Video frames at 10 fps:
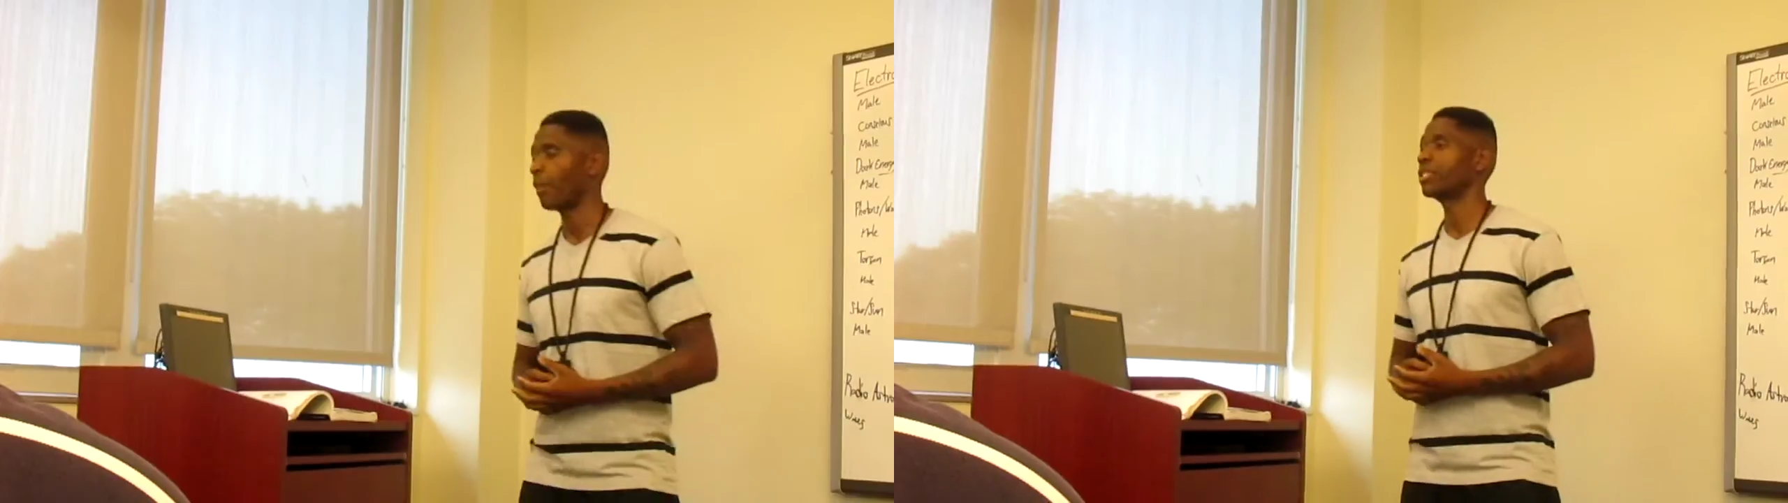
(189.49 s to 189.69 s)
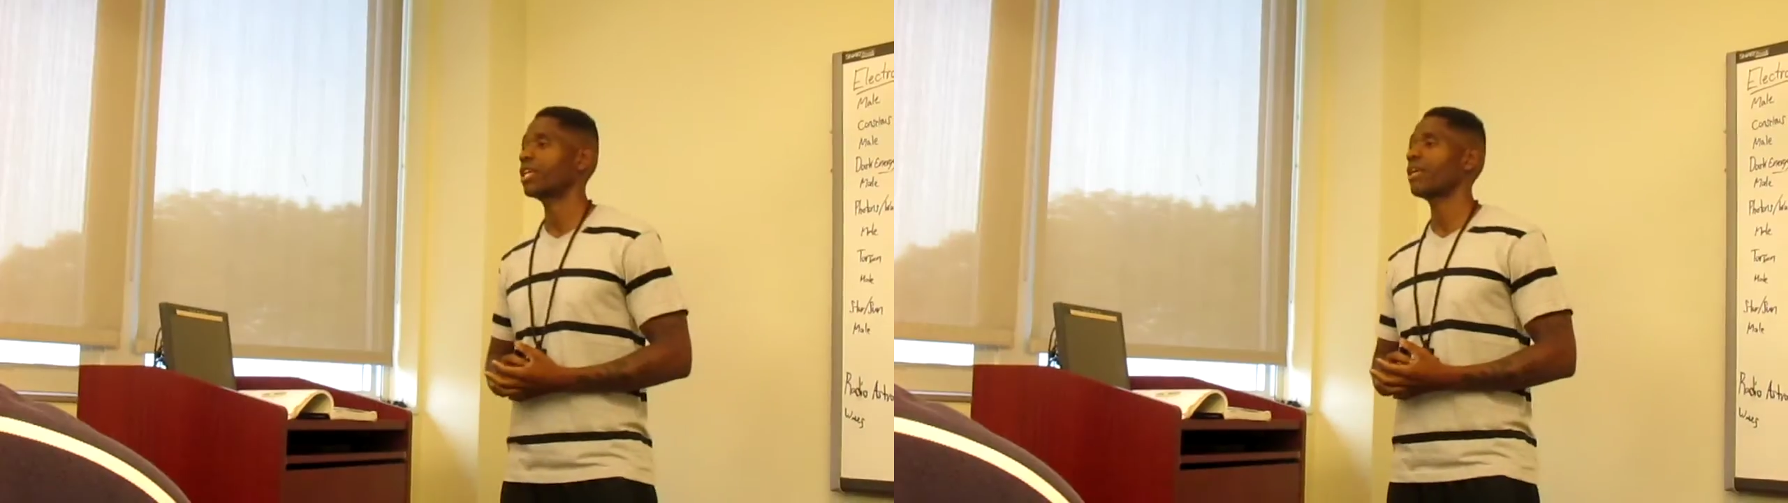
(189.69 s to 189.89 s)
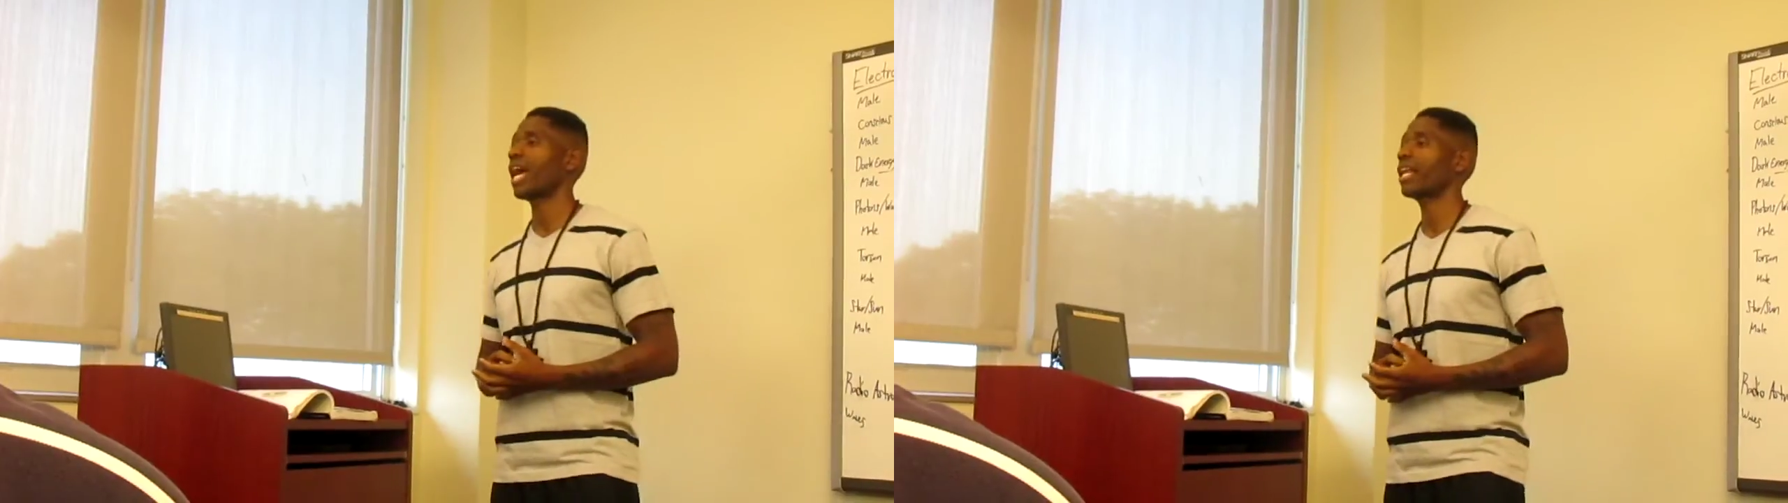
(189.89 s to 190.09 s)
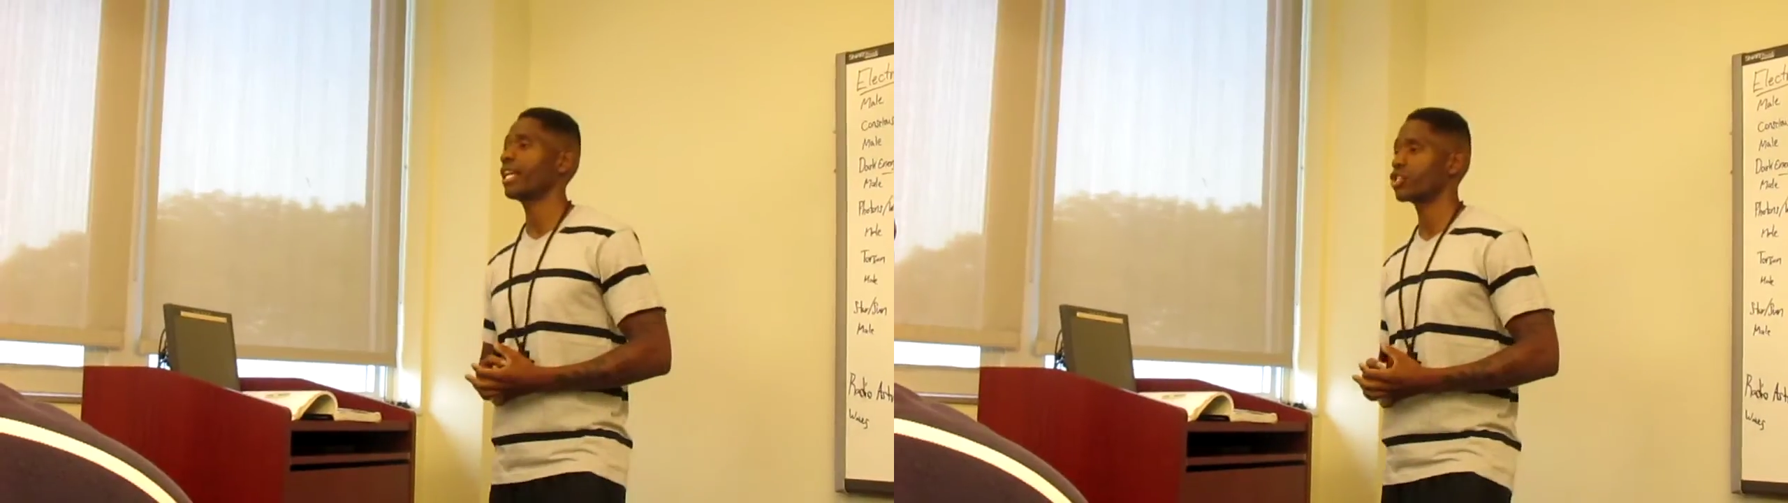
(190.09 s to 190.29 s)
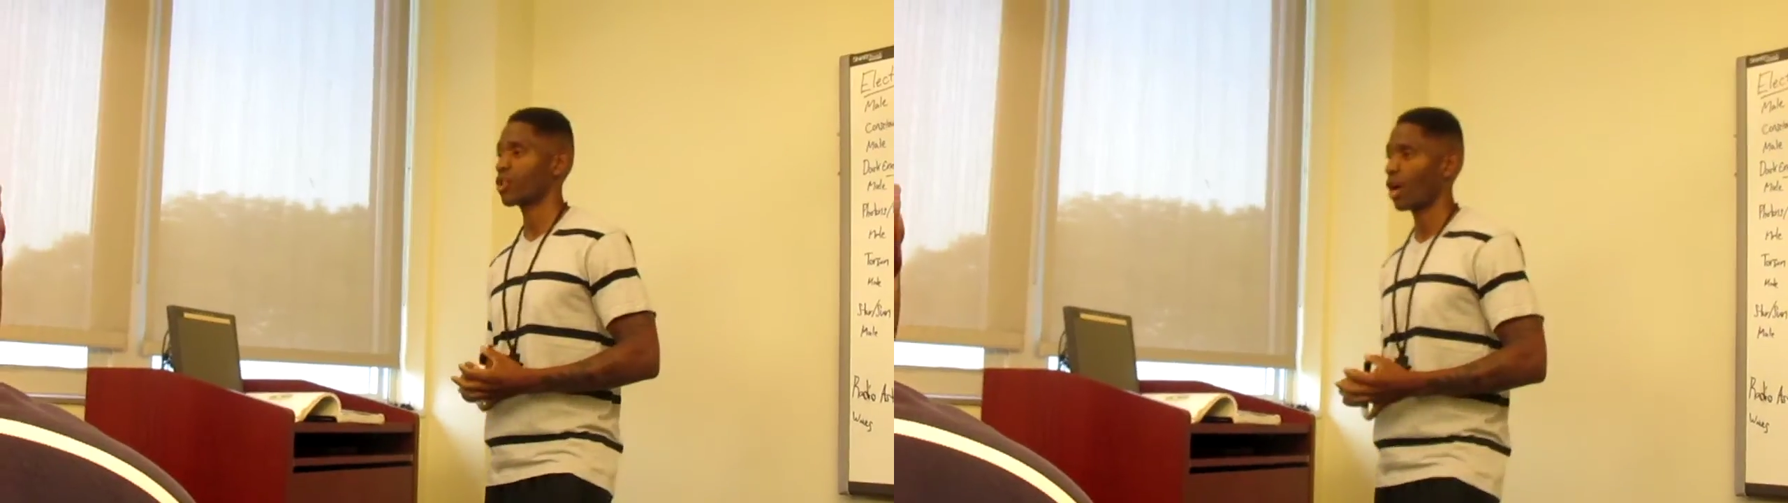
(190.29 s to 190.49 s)
going to tell you how they
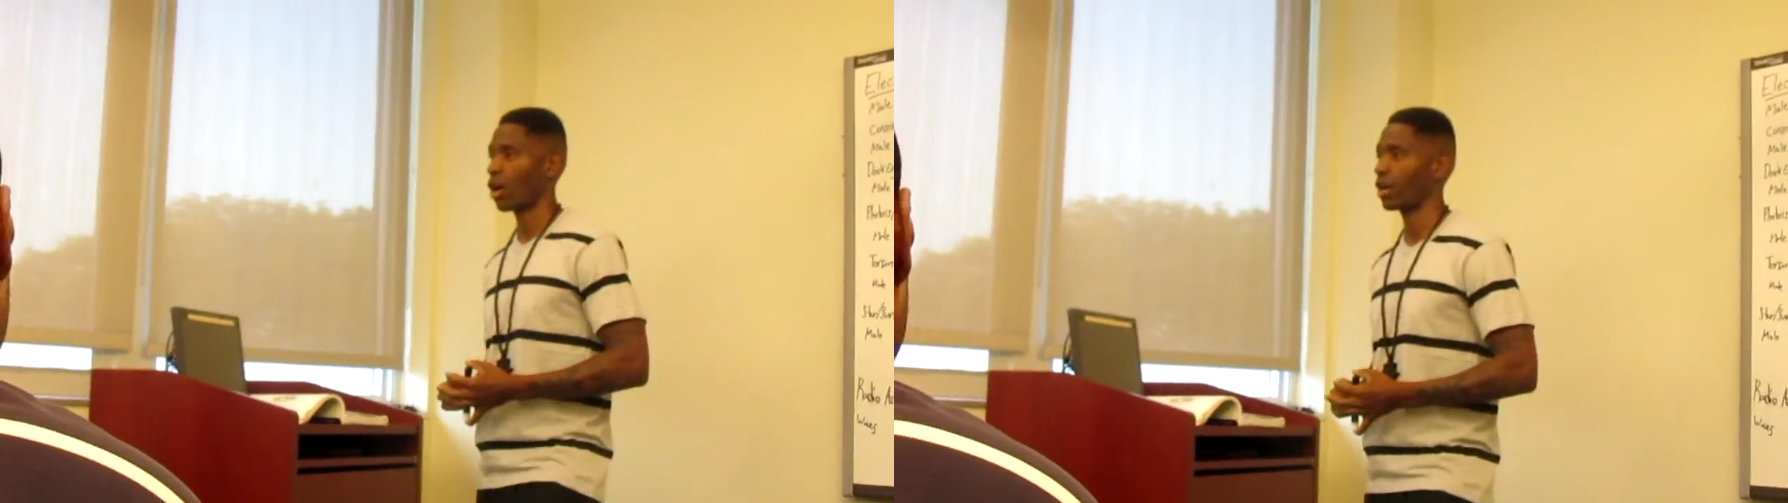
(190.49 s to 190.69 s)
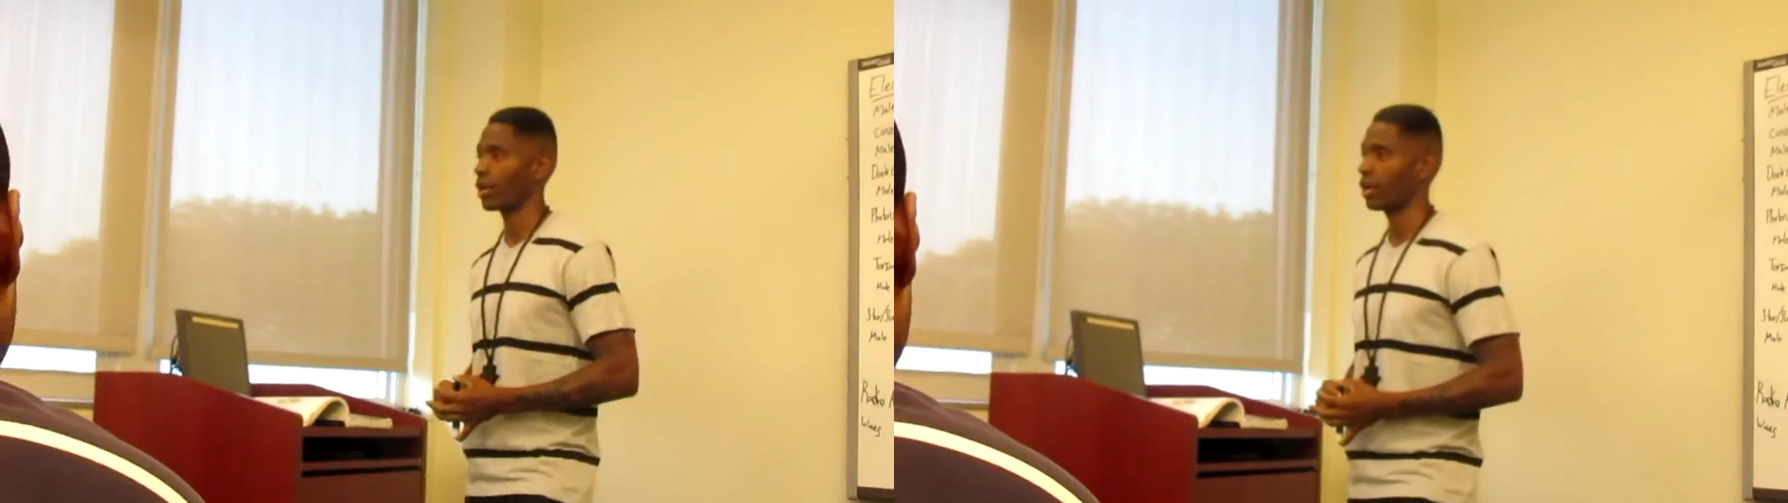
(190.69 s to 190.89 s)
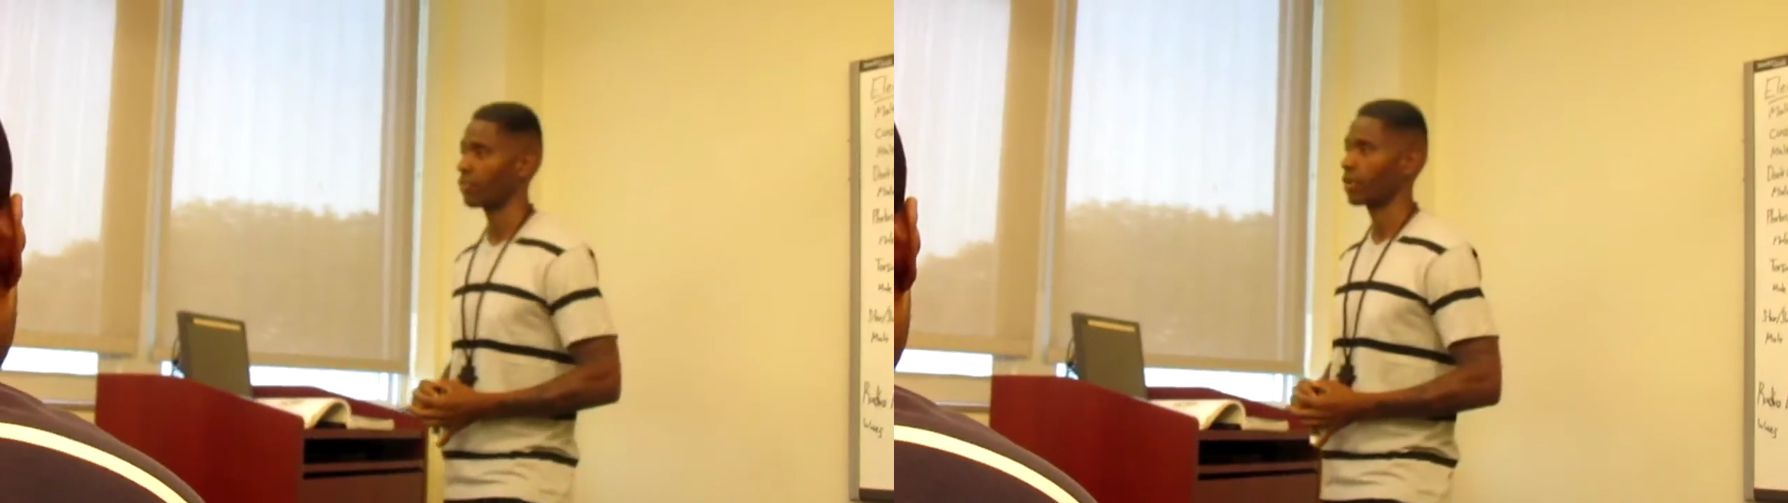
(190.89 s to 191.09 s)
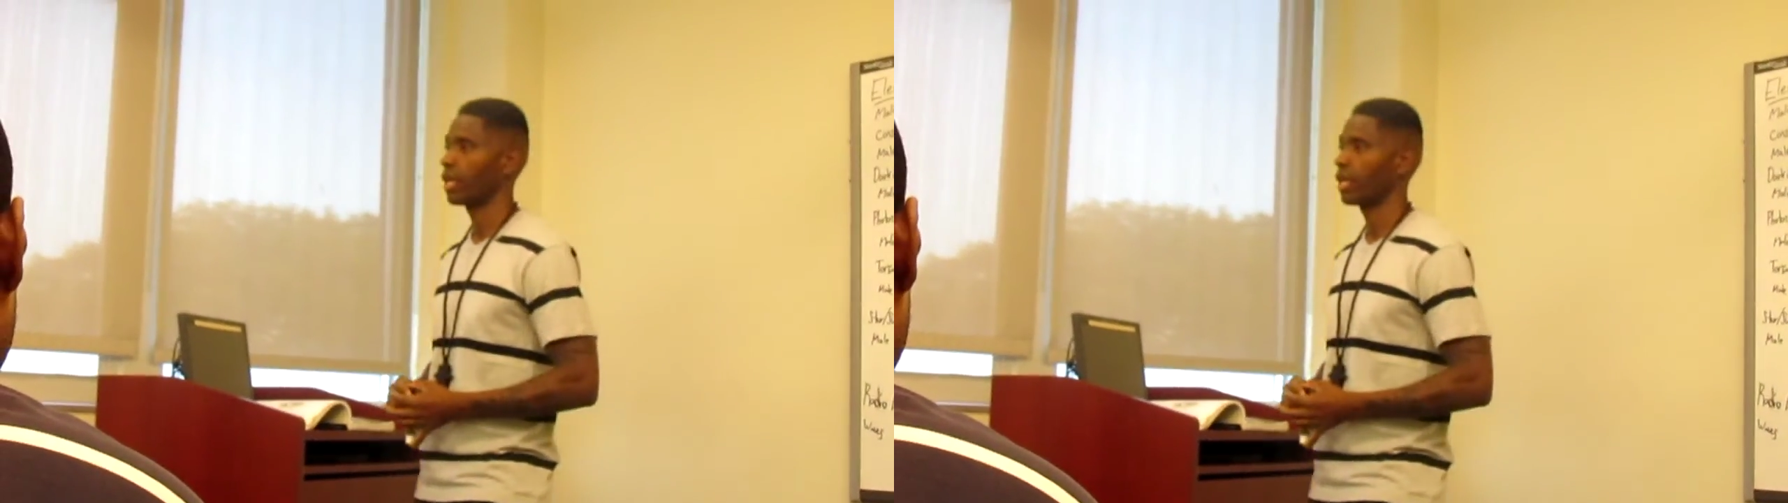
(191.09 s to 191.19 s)
didn't try hard enough.